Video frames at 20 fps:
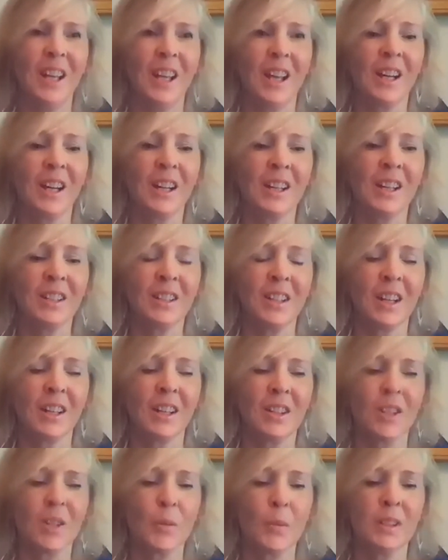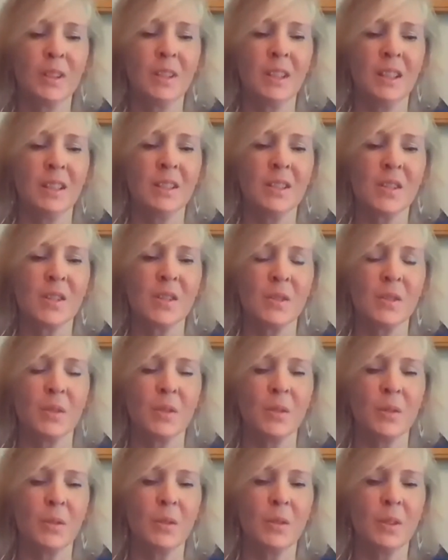And I think we need
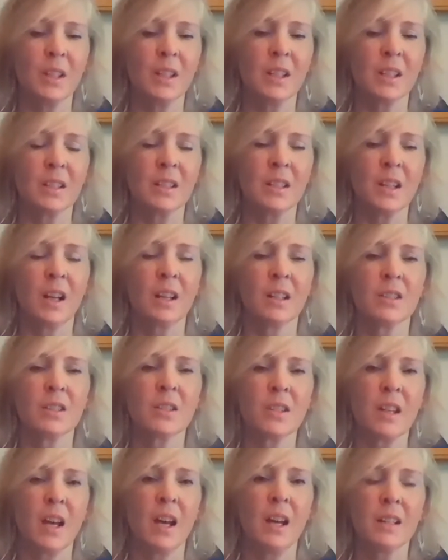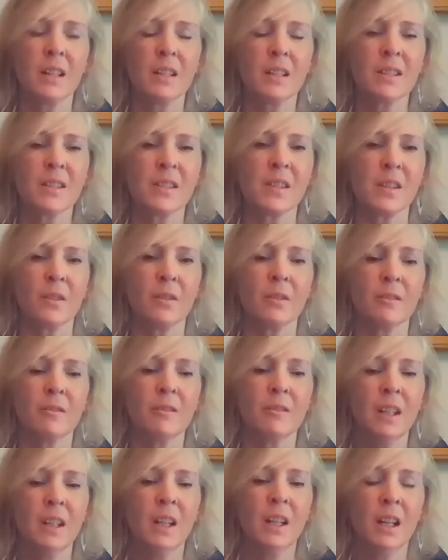to acknowledge that.
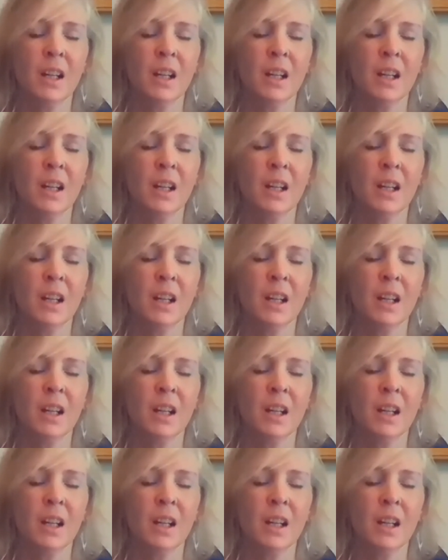So